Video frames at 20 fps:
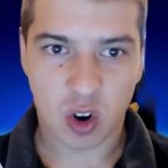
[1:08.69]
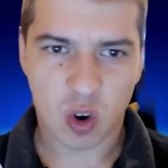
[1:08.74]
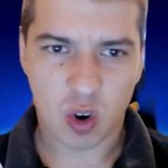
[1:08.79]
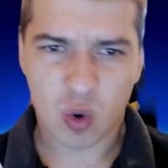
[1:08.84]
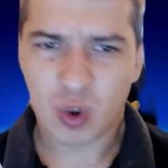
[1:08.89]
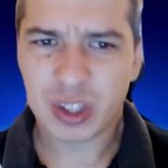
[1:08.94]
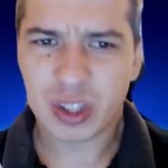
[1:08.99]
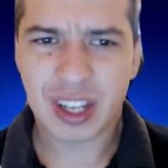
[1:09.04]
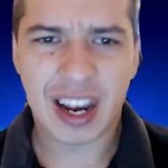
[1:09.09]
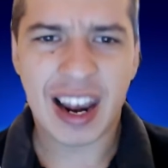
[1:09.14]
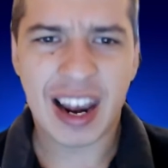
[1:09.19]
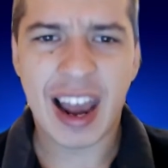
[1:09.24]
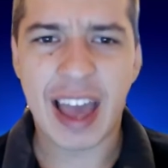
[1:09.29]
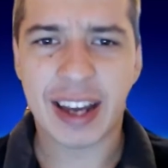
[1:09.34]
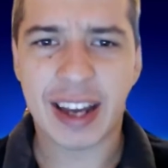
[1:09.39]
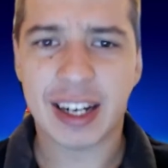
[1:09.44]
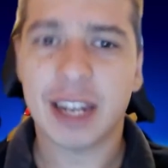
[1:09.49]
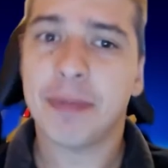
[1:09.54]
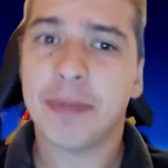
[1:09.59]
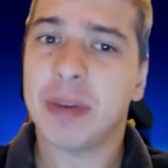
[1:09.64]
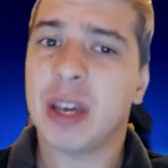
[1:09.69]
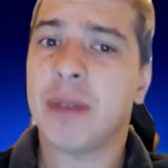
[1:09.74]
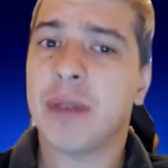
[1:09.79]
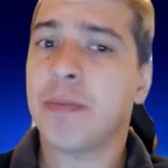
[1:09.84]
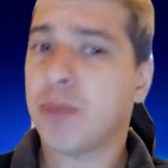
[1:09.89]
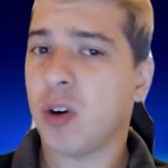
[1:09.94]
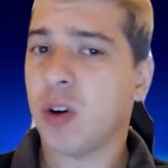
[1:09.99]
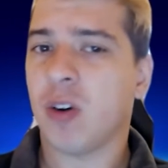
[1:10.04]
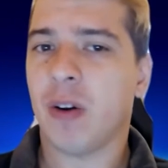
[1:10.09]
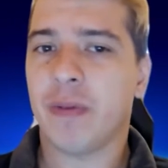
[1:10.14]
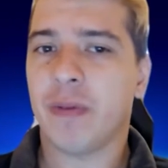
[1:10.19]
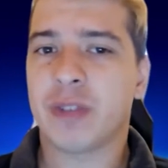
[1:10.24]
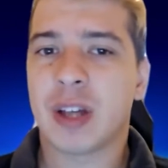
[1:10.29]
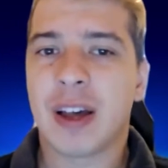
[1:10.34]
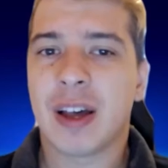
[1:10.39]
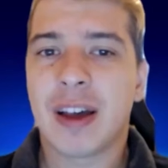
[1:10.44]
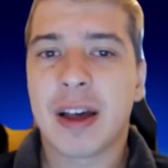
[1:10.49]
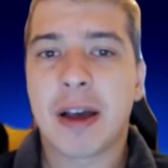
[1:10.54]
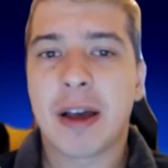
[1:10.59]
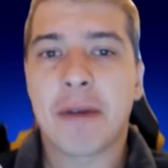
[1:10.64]
would likely be involved
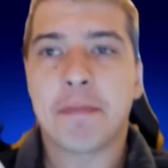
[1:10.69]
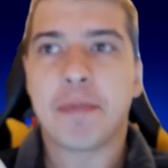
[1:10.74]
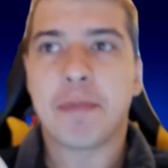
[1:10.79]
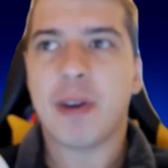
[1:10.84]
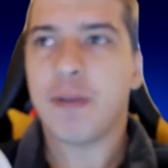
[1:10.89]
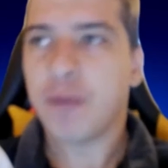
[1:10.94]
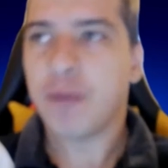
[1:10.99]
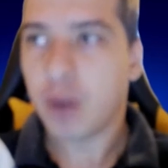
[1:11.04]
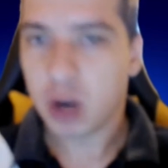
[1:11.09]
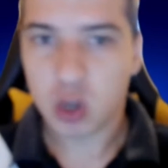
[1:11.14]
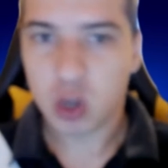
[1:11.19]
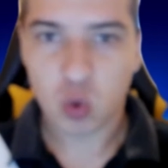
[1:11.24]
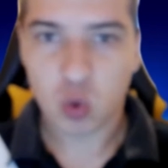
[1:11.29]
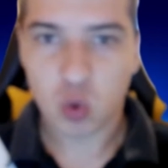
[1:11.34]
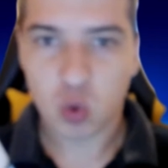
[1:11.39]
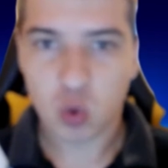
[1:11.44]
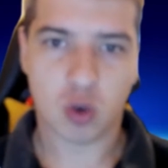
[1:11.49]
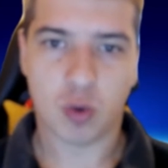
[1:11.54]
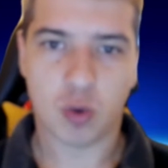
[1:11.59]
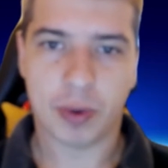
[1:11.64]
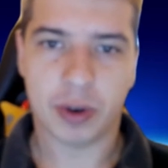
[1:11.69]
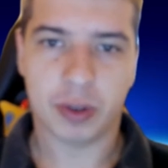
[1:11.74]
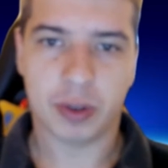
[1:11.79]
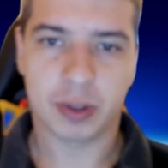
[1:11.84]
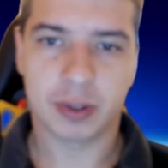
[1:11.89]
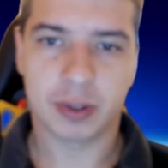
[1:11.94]
before it was over.